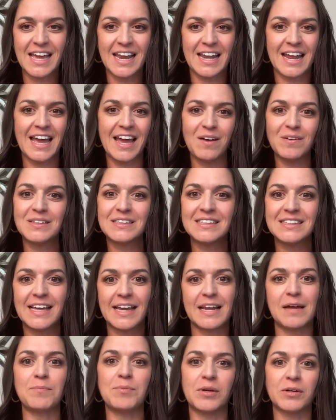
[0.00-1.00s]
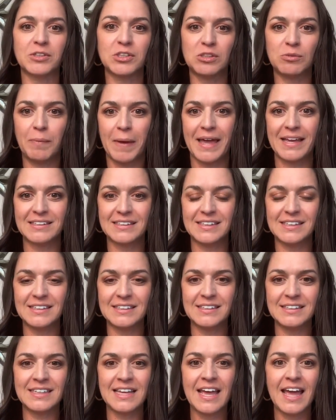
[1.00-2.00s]
and how to set up your
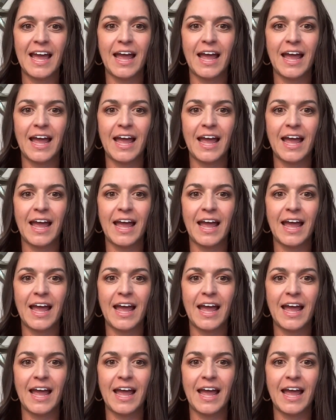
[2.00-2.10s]
spaces